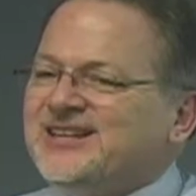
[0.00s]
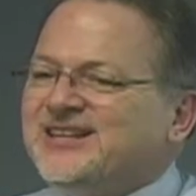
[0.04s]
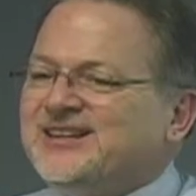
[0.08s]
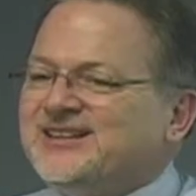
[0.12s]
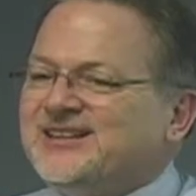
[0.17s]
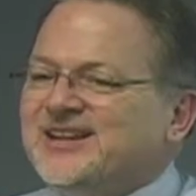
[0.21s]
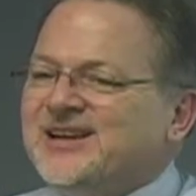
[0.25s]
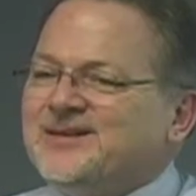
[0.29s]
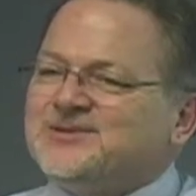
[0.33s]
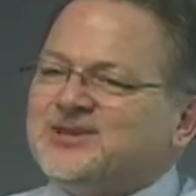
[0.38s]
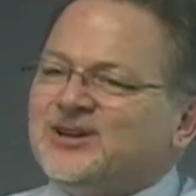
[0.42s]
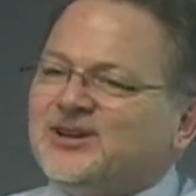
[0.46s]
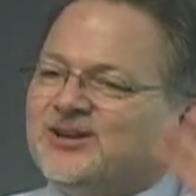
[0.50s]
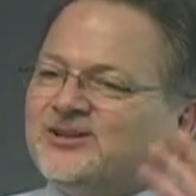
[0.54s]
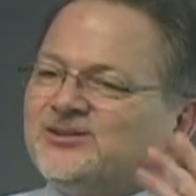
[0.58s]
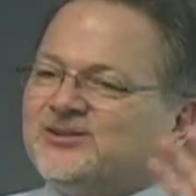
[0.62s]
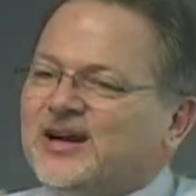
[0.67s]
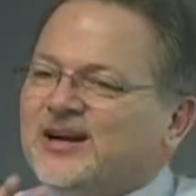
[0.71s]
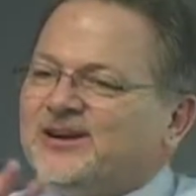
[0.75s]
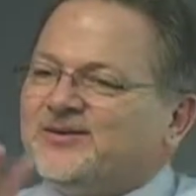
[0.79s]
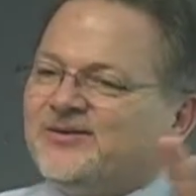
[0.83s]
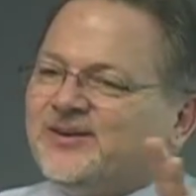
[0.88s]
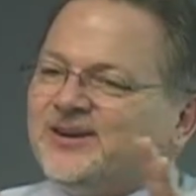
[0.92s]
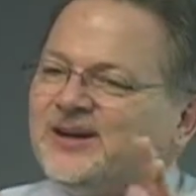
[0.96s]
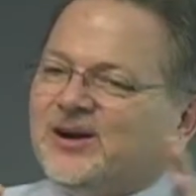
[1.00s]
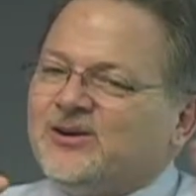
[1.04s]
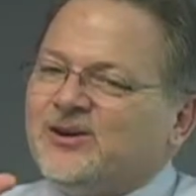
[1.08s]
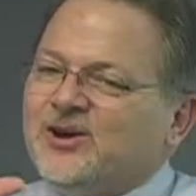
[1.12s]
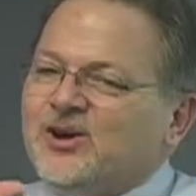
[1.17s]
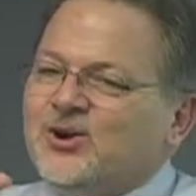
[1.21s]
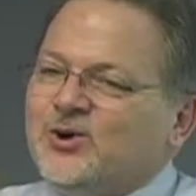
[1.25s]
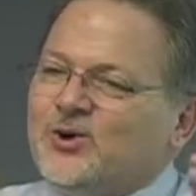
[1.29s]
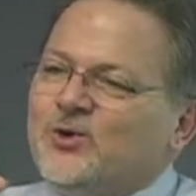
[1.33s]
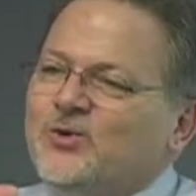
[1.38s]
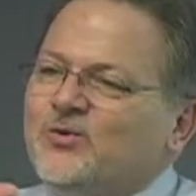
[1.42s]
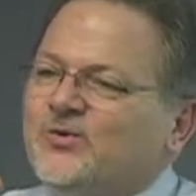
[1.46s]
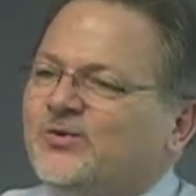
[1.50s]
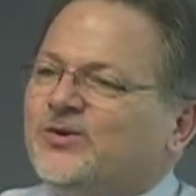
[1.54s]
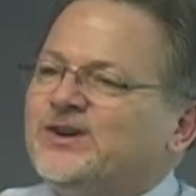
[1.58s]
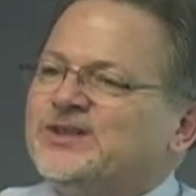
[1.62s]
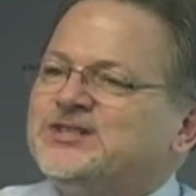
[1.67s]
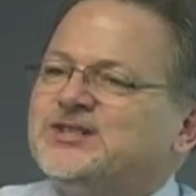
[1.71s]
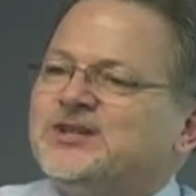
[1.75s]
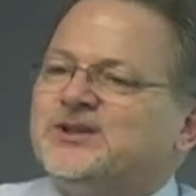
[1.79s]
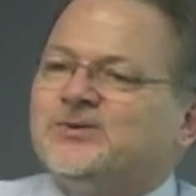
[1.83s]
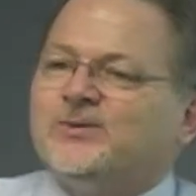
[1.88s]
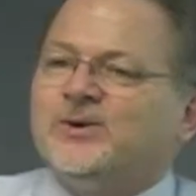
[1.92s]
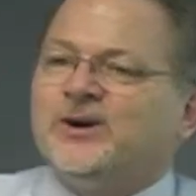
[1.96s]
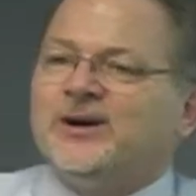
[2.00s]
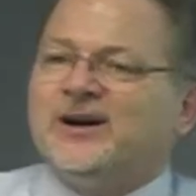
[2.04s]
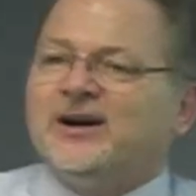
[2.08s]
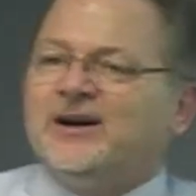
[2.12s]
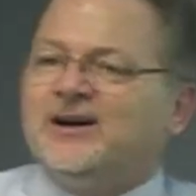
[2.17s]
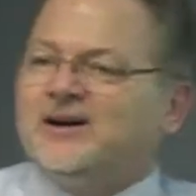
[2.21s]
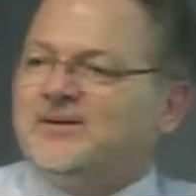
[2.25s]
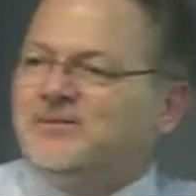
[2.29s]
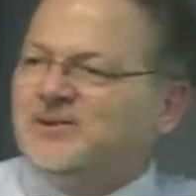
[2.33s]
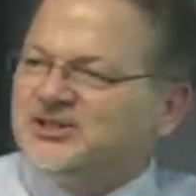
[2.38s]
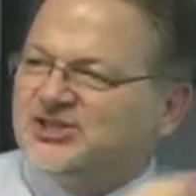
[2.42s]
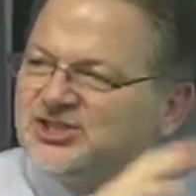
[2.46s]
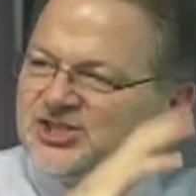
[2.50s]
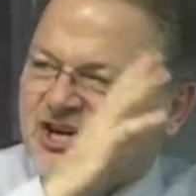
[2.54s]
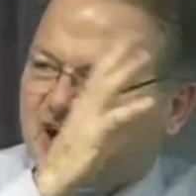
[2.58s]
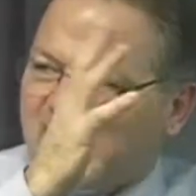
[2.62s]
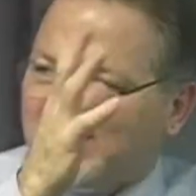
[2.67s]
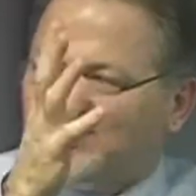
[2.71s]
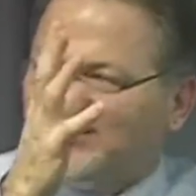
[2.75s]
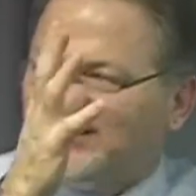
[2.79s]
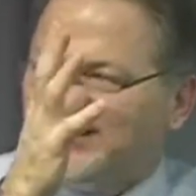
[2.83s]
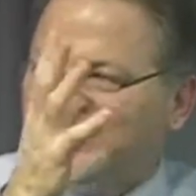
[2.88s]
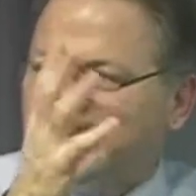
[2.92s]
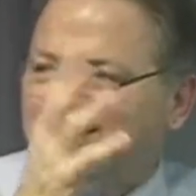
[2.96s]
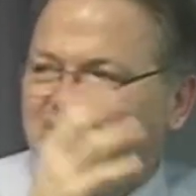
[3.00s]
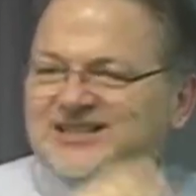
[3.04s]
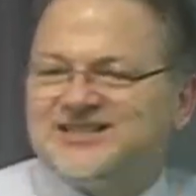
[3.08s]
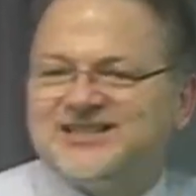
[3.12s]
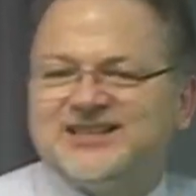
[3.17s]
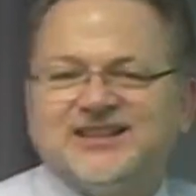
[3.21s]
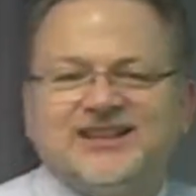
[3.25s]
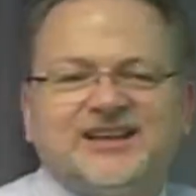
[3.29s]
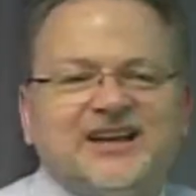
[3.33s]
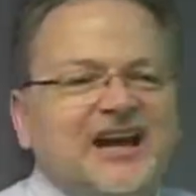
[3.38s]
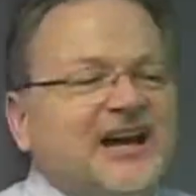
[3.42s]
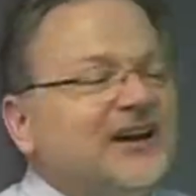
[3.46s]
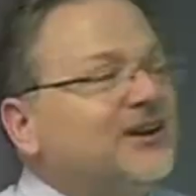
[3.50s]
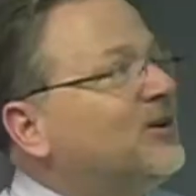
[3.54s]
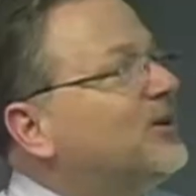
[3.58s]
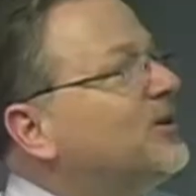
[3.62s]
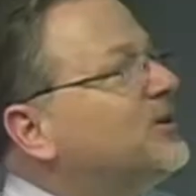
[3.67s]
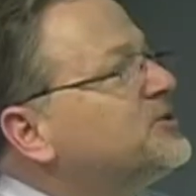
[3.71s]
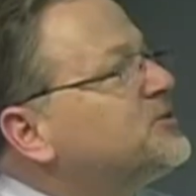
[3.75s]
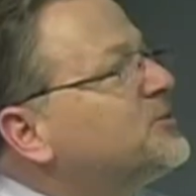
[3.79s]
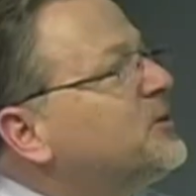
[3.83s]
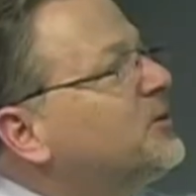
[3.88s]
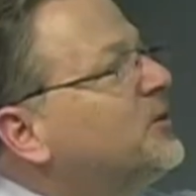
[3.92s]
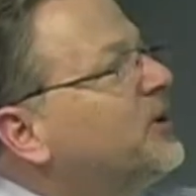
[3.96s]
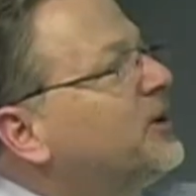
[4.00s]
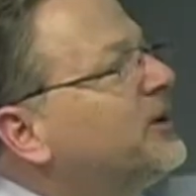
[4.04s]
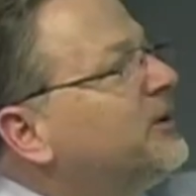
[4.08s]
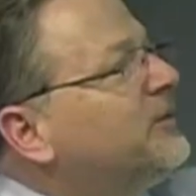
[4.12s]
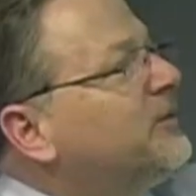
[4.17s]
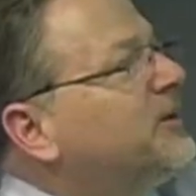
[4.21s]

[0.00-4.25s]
the teams, they're going to try to figure out who fits in where. But generally, these are the categories we're working